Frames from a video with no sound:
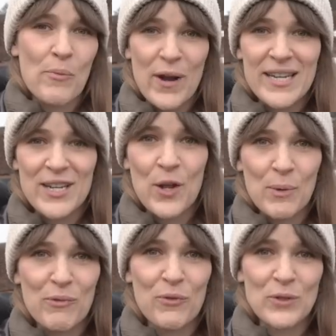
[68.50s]
operated a
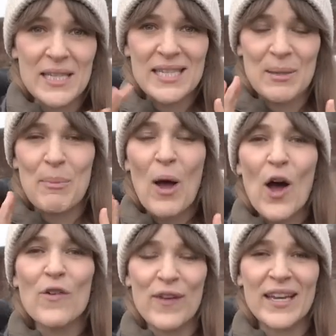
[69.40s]
lock before, so this is the
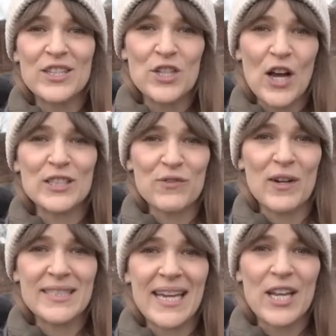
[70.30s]
perfect chance for
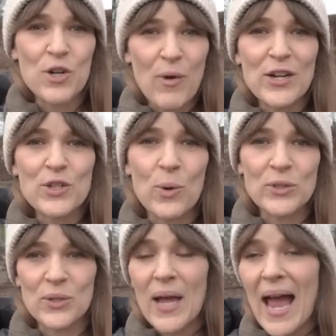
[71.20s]
us to get a crash
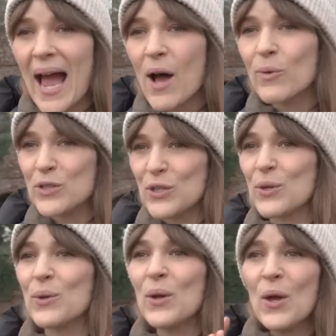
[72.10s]
course on how
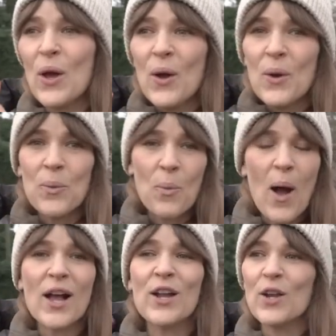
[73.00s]
to
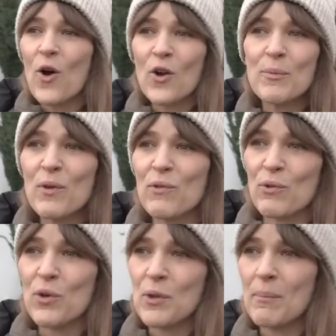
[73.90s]
work a lock, move
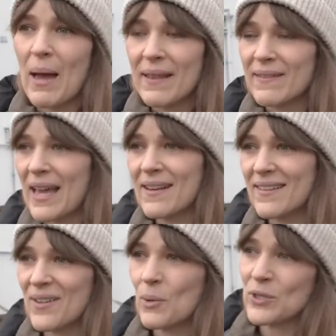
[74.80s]
through them, and
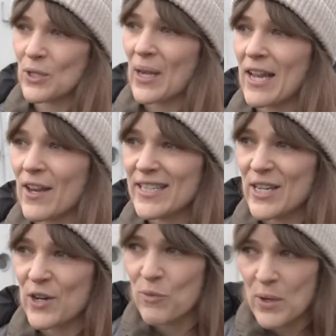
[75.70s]
then also get an
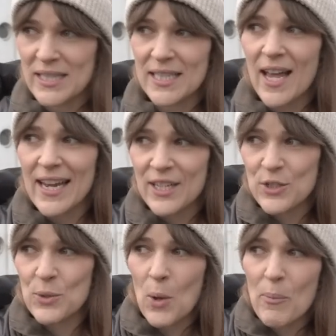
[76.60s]
idea of what it's like
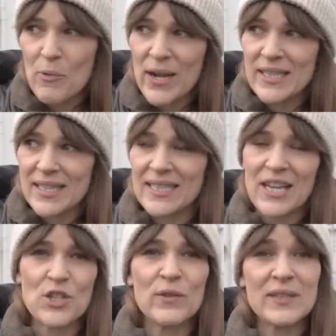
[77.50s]
to operate a
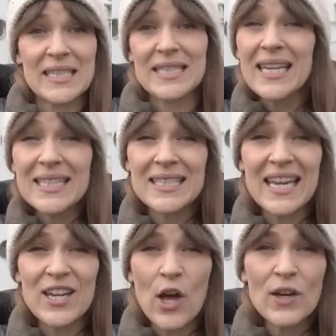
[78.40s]
succession of, is it
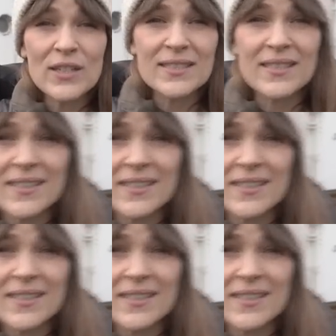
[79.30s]
sixteen locks?